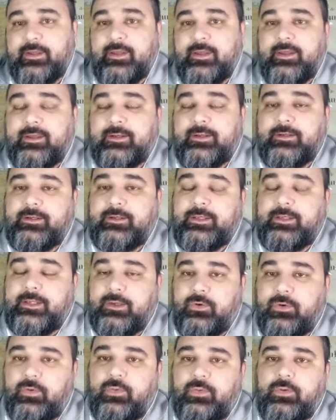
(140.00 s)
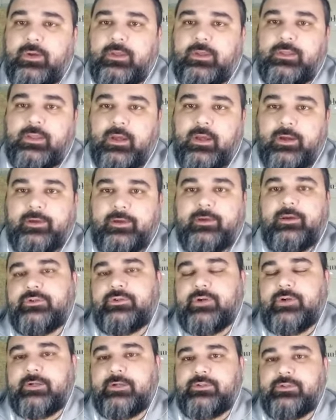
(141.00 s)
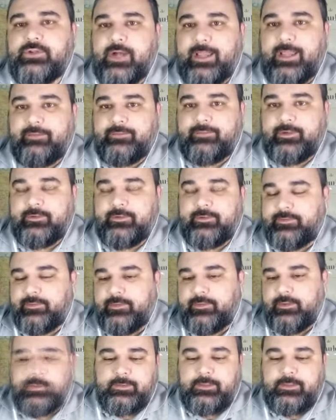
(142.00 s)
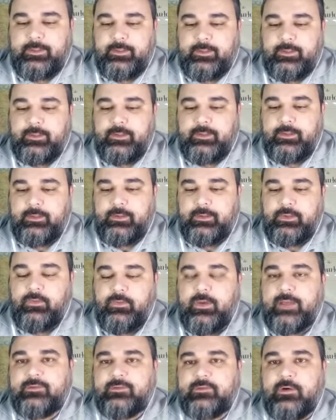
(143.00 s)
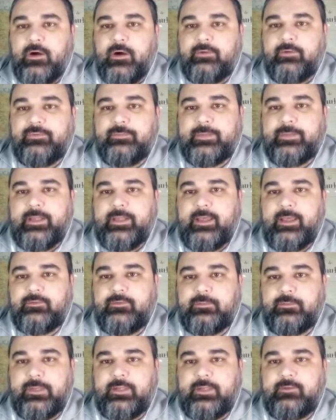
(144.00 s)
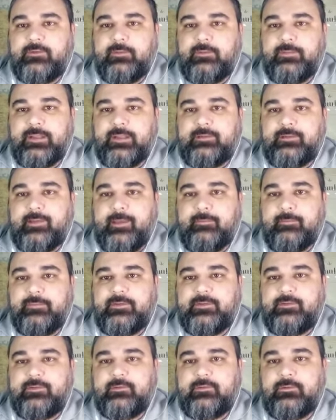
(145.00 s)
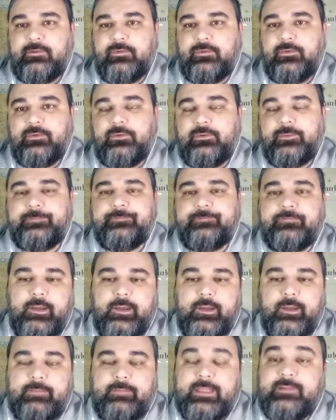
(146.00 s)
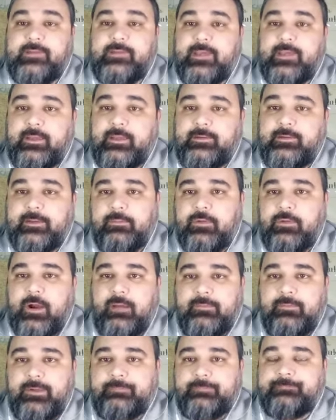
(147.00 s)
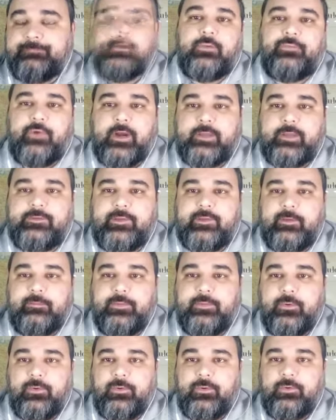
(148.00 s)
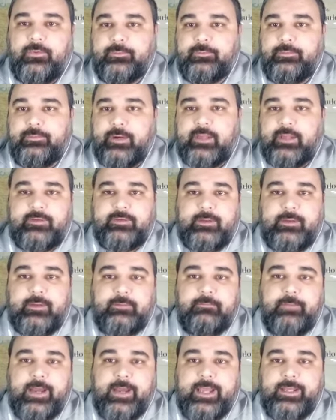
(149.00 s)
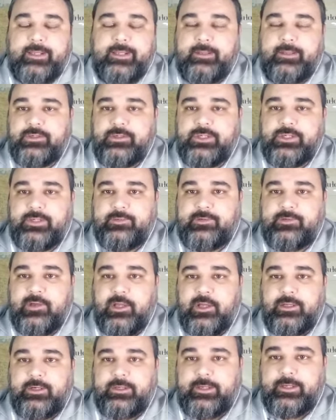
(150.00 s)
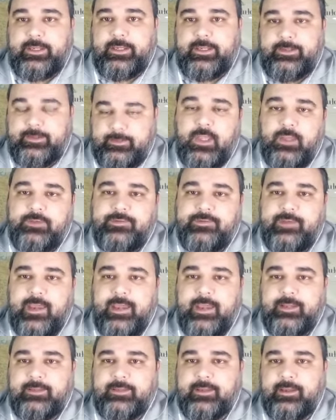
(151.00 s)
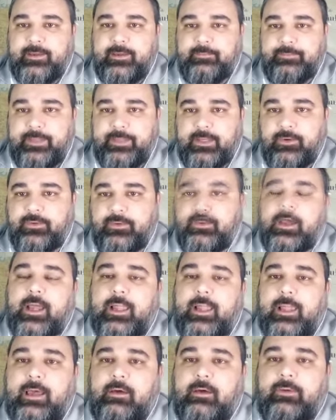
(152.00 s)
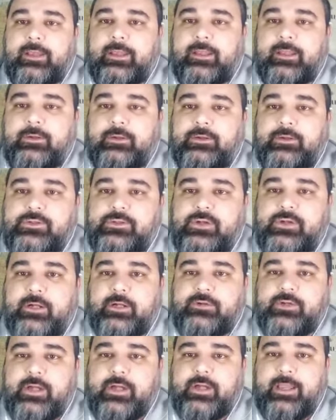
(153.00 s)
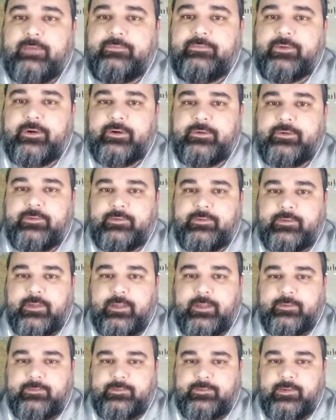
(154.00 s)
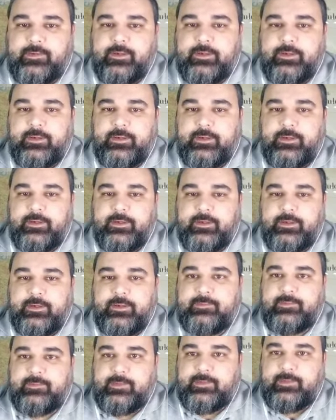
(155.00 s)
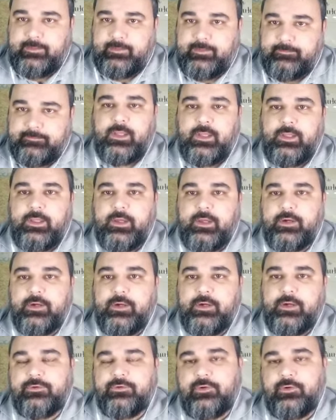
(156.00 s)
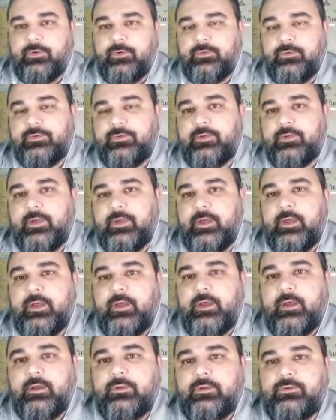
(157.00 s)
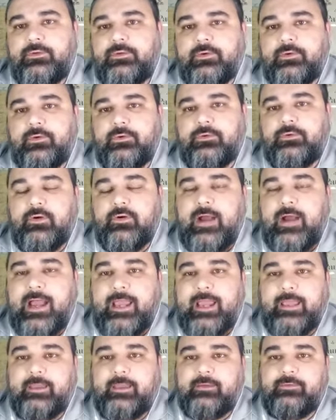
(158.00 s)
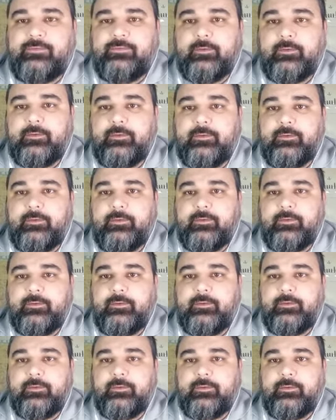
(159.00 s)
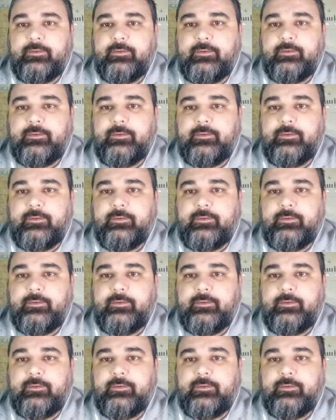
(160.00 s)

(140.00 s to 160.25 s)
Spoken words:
new young truck drivers. The US government has made some attempts to mitigate the problem. For example, President Biden just the other day signed a bill allowing truck drivers as young as 18 years old to drive between state